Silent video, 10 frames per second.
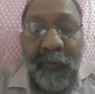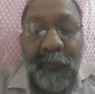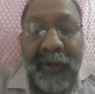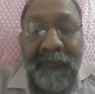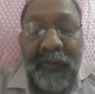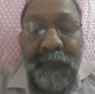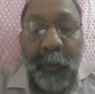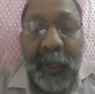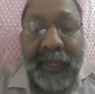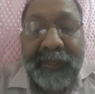When we
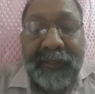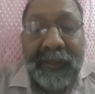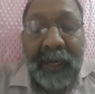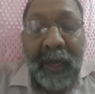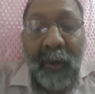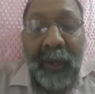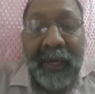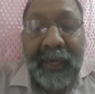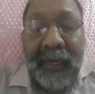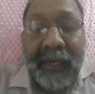focus our
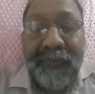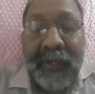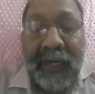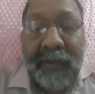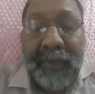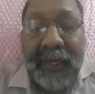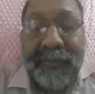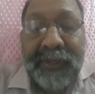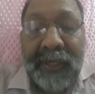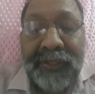hearing, then it
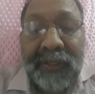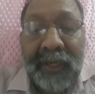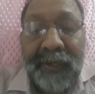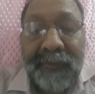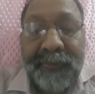becomes listening.